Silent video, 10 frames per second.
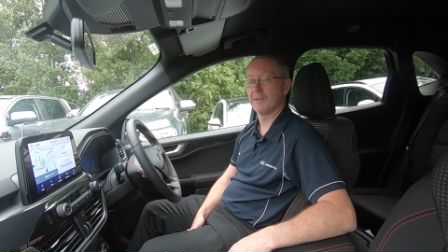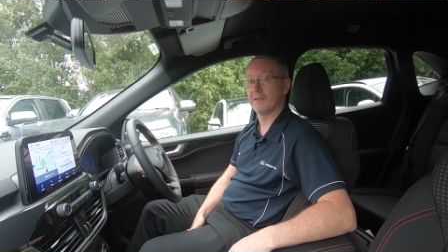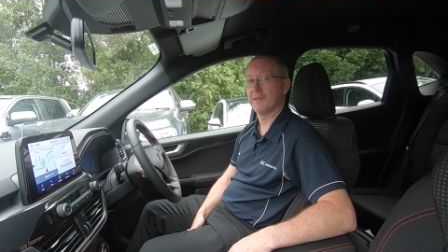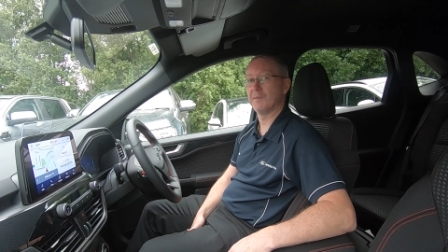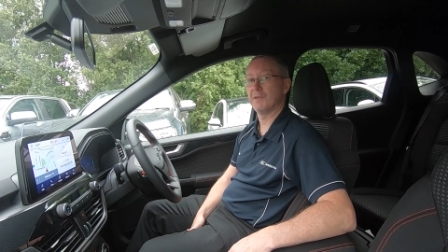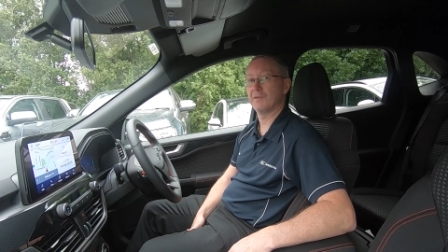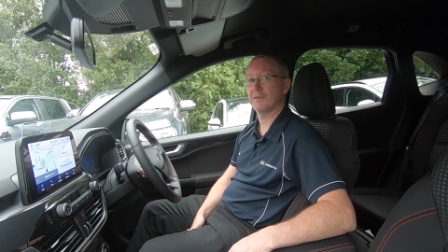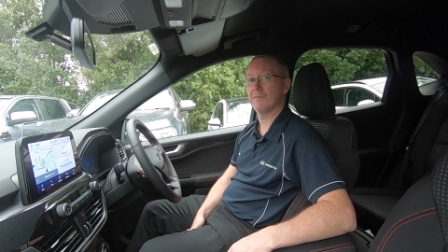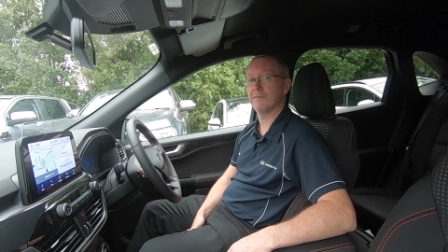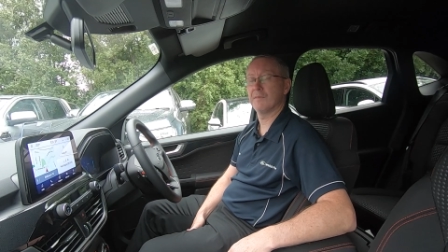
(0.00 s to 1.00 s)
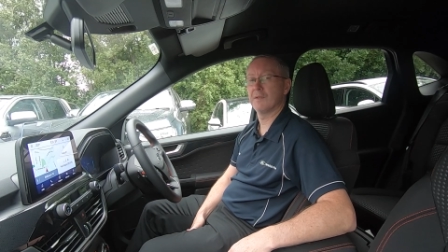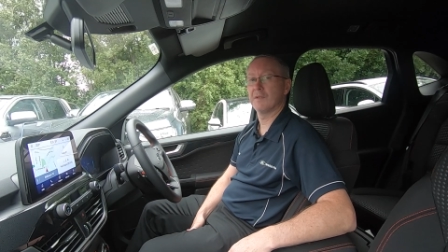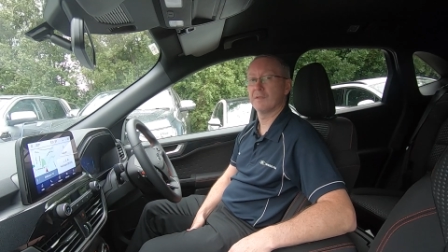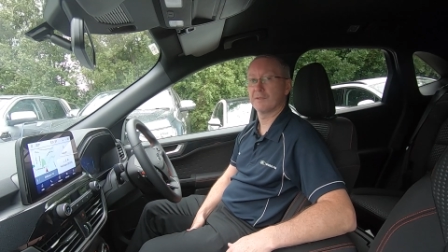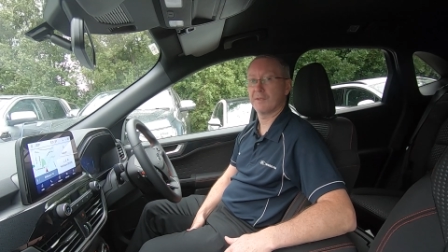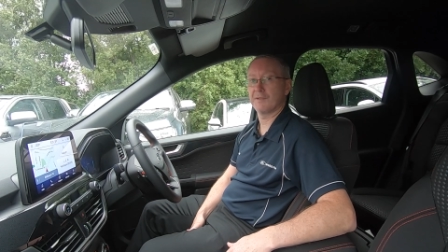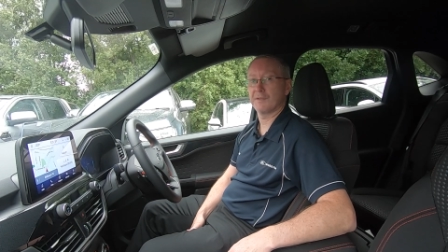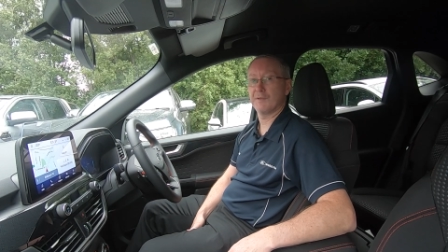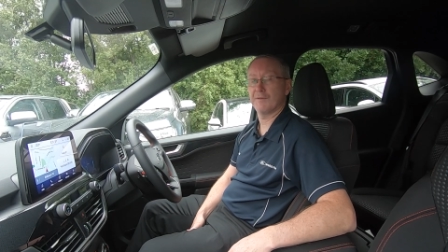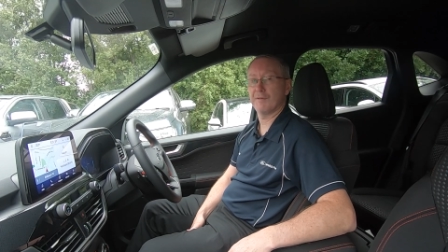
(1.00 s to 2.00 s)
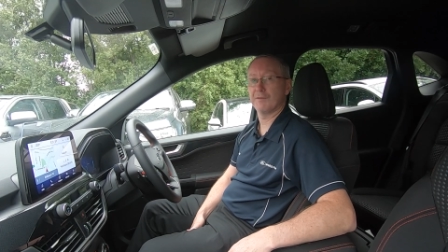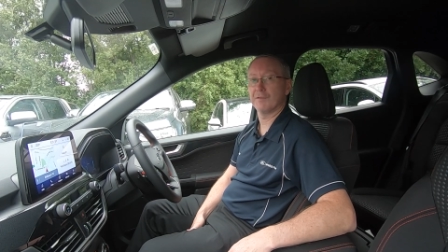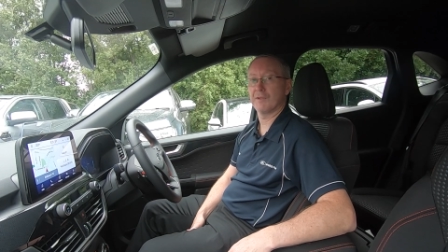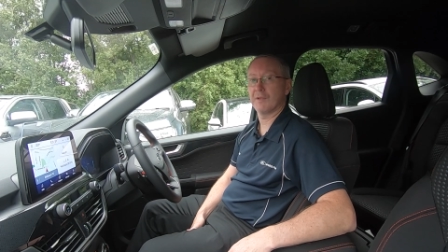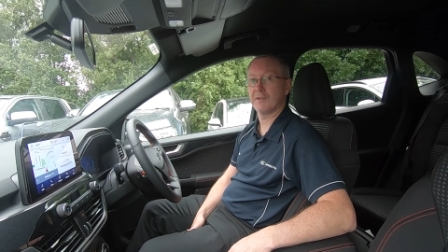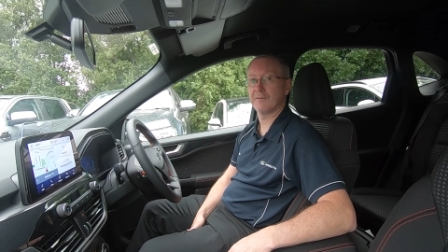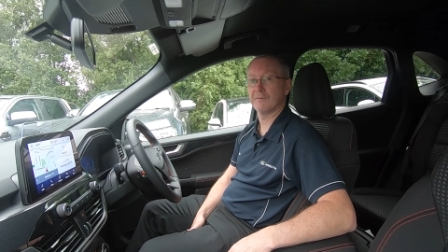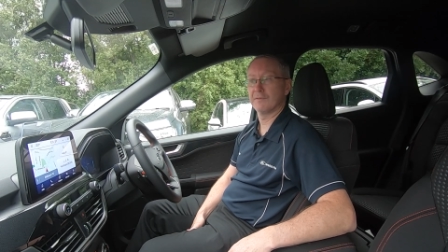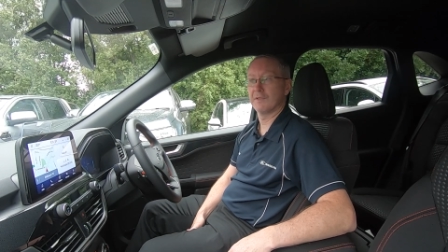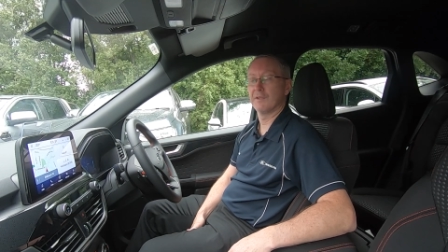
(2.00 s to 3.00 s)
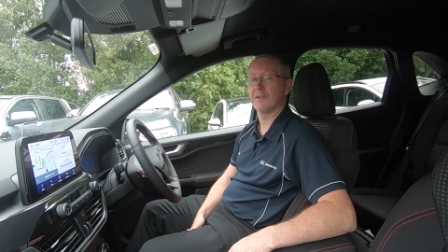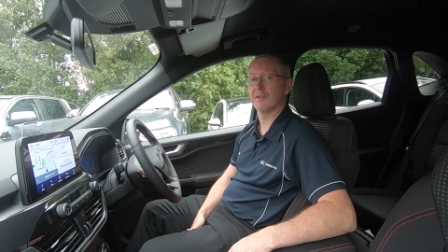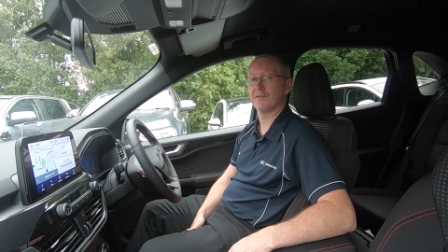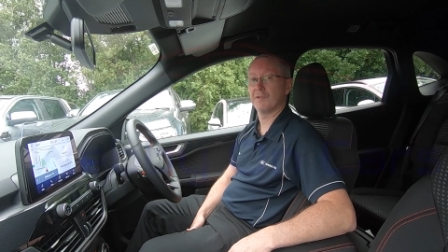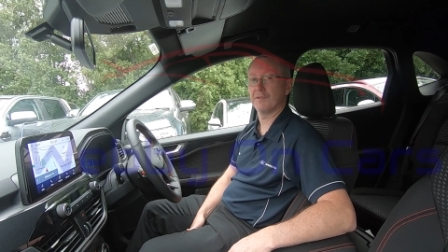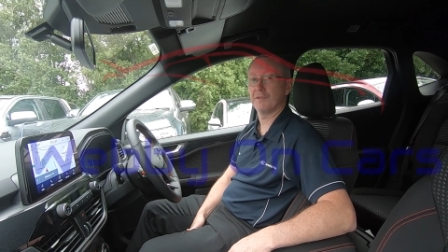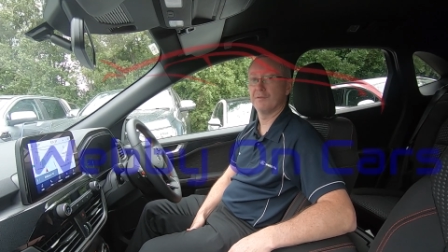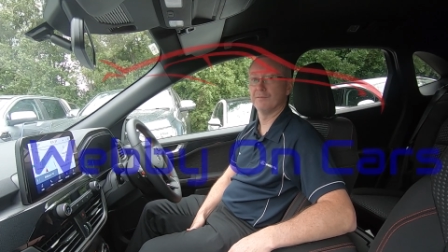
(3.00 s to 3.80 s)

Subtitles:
In the meantime, stay safe, have a good day, and I'll see you soon.